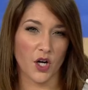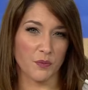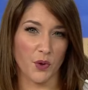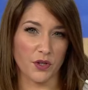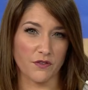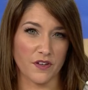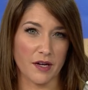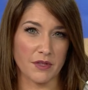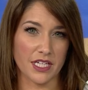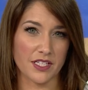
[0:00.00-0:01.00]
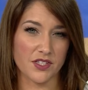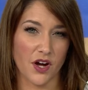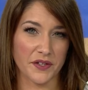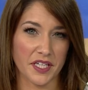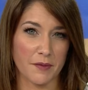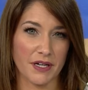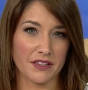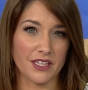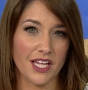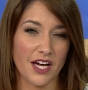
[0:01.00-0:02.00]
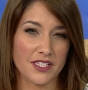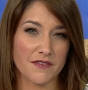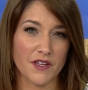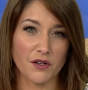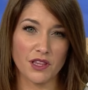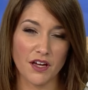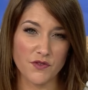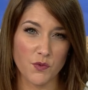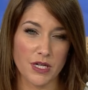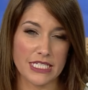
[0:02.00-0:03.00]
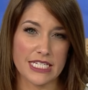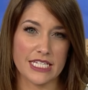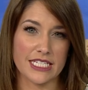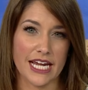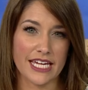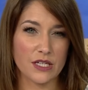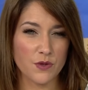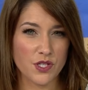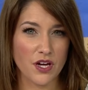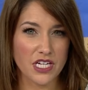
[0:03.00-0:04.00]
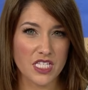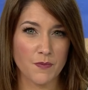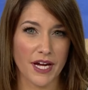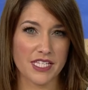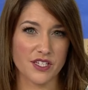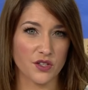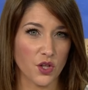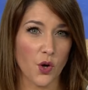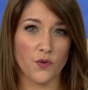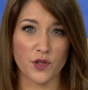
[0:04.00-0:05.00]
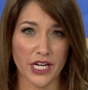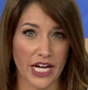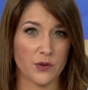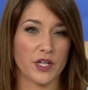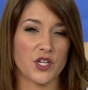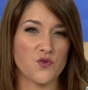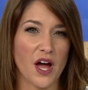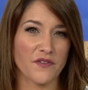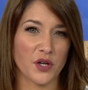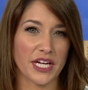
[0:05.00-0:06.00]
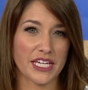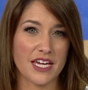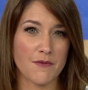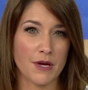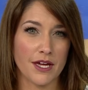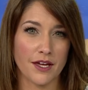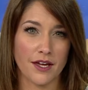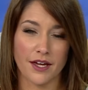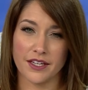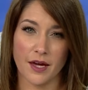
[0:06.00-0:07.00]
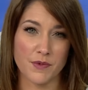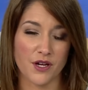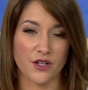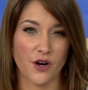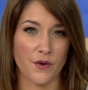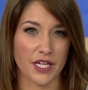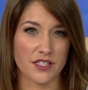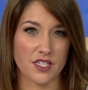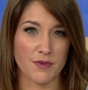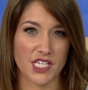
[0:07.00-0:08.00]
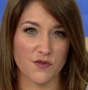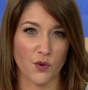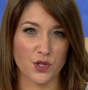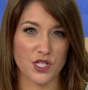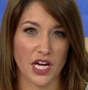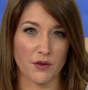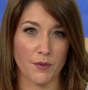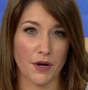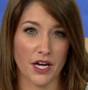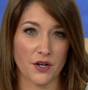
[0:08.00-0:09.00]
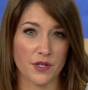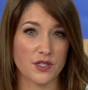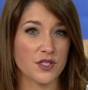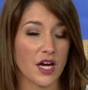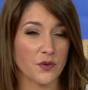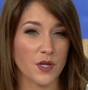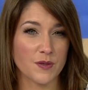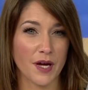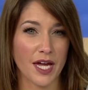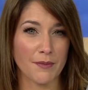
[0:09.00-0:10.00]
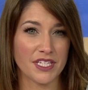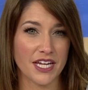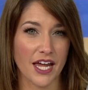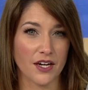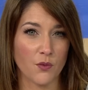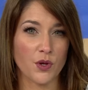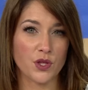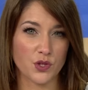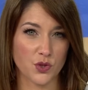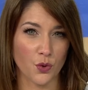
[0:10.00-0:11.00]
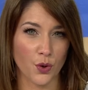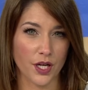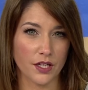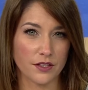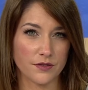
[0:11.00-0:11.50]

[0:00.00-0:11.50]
A heartbroken family is talking about the loss of their loved one today. He was on his bicycle overnight when a driver hit him and kept on going. CBS 4's Donna Rapado is in southwest Miami Dade with the story.